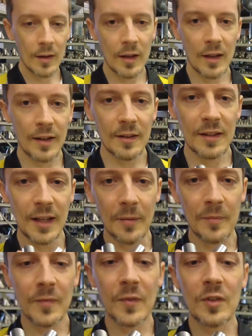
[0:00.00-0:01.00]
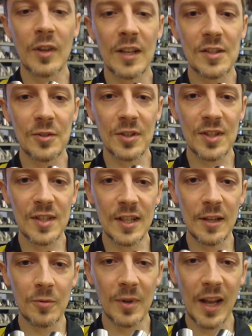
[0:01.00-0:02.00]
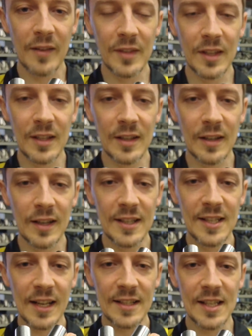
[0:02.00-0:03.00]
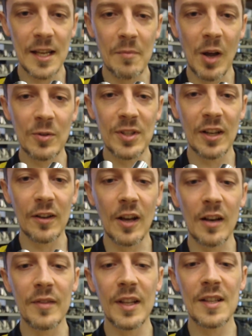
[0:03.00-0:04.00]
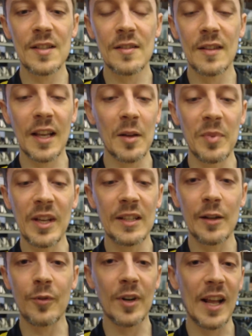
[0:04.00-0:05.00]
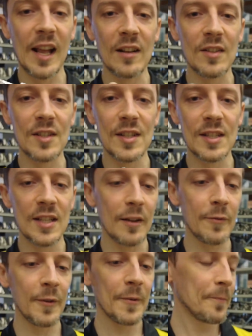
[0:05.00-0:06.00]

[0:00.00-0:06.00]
And yeah, so as you can see, we have the exact same mounting on all of these. They can be at different angles and stuff.